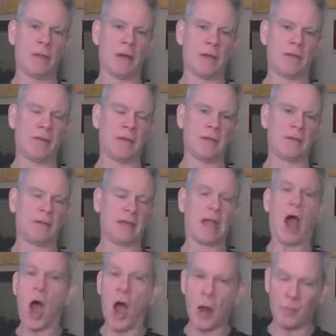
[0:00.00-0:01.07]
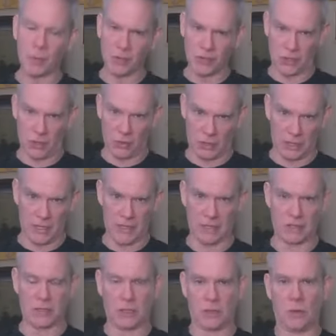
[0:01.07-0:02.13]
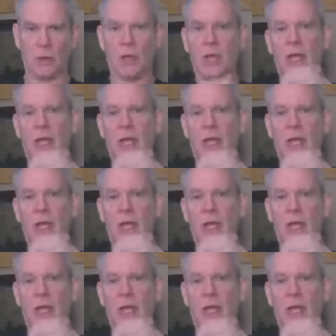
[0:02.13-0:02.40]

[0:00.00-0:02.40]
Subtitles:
the opportunity to